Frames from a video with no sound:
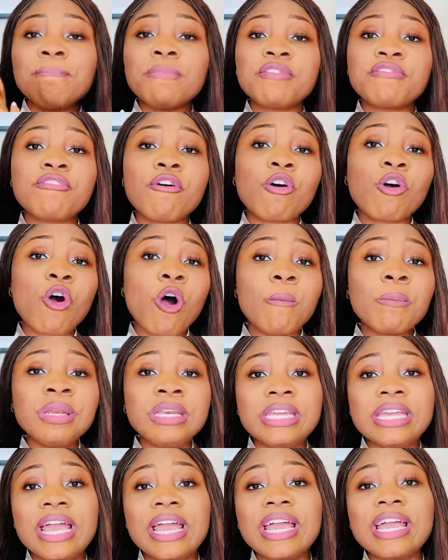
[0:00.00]
before
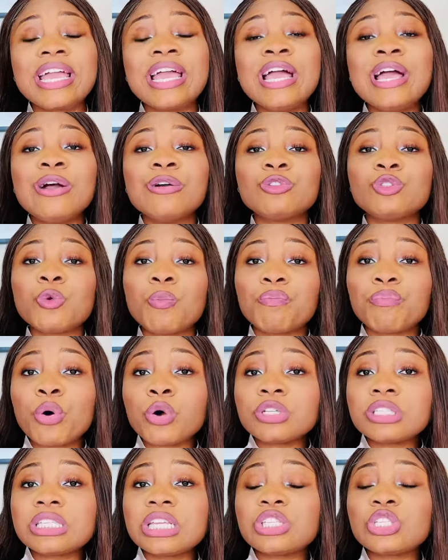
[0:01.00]
coming here to
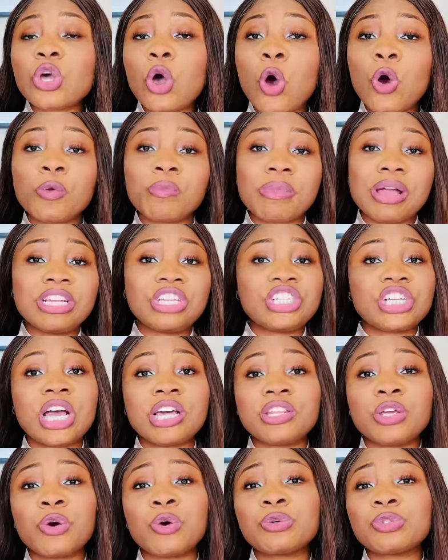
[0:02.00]
post it on my
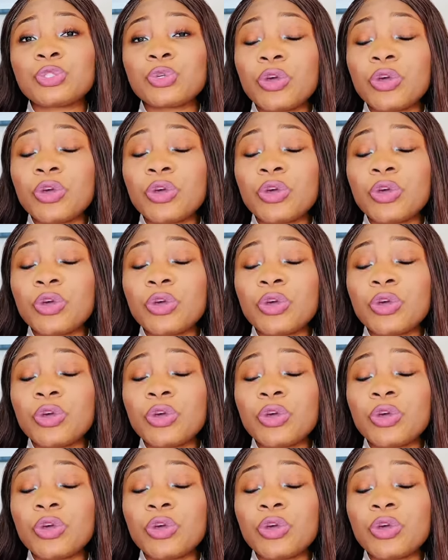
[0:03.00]
channel.